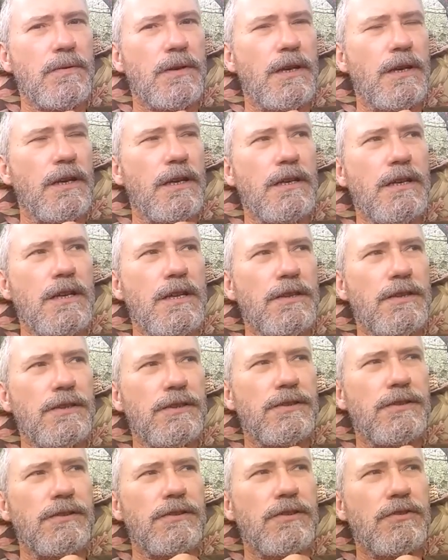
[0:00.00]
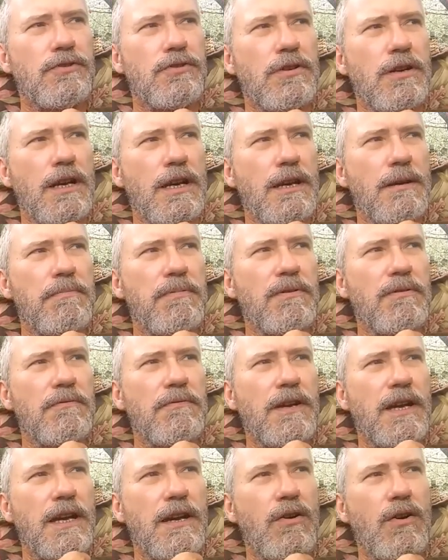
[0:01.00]
Okay? This is a trap
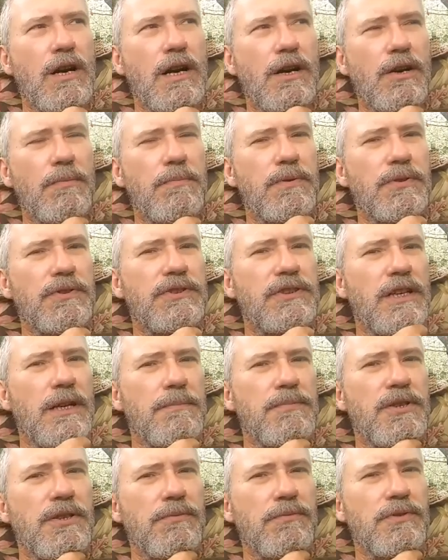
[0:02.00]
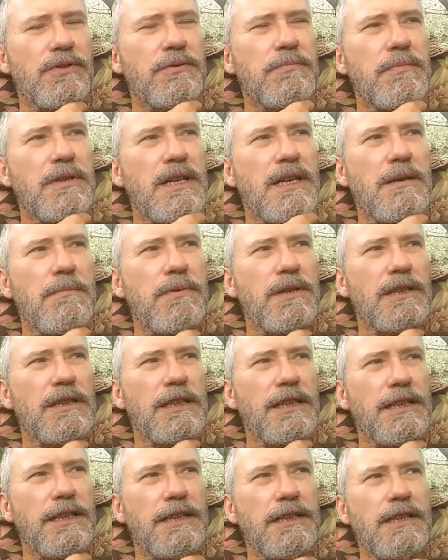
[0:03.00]
of how our perception was
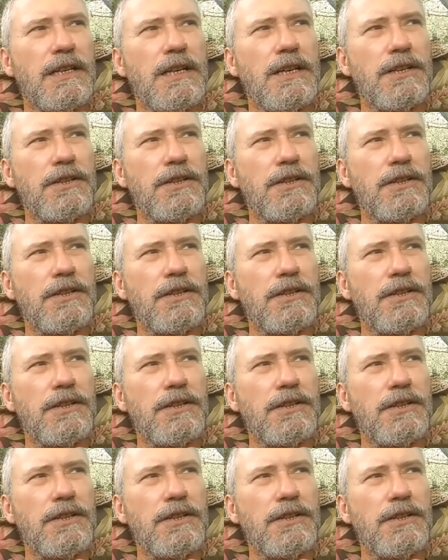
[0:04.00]
manipulated